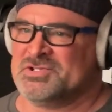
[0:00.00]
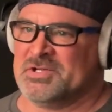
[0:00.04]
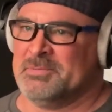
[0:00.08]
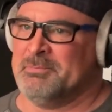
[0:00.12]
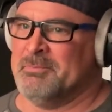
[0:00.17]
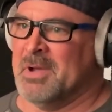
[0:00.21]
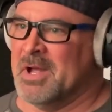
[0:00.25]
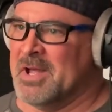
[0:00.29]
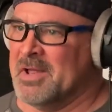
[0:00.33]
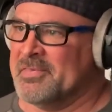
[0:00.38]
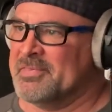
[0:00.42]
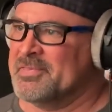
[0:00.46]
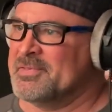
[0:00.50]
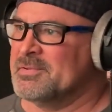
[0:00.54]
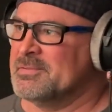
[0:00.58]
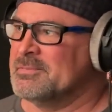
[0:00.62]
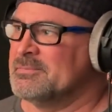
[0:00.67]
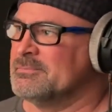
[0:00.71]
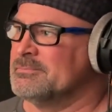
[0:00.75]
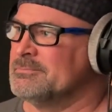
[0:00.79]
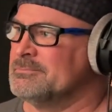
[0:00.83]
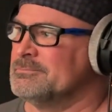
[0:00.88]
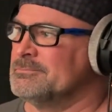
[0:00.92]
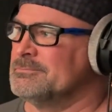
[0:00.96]
a month
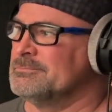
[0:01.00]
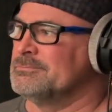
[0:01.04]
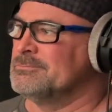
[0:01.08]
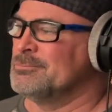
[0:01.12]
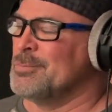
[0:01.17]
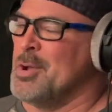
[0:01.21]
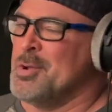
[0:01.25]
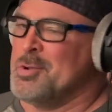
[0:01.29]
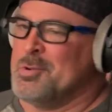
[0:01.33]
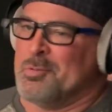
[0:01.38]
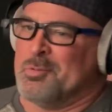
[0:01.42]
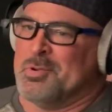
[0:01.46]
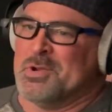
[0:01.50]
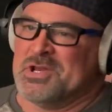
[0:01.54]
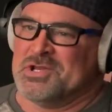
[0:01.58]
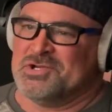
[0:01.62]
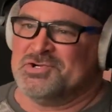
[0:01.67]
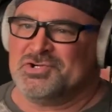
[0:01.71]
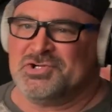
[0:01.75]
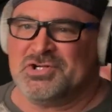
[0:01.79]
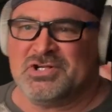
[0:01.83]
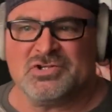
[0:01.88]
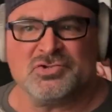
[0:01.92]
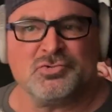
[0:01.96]
when
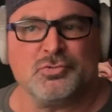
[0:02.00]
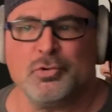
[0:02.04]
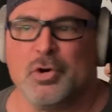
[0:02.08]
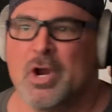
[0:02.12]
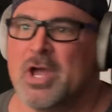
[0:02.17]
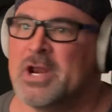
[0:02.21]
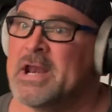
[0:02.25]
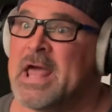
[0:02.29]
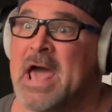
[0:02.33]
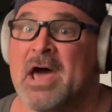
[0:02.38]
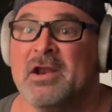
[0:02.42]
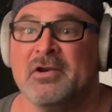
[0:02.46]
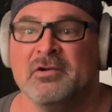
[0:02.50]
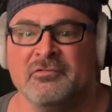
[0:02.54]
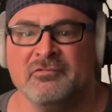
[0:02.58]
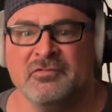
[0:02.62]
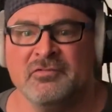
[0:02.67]
she's run out of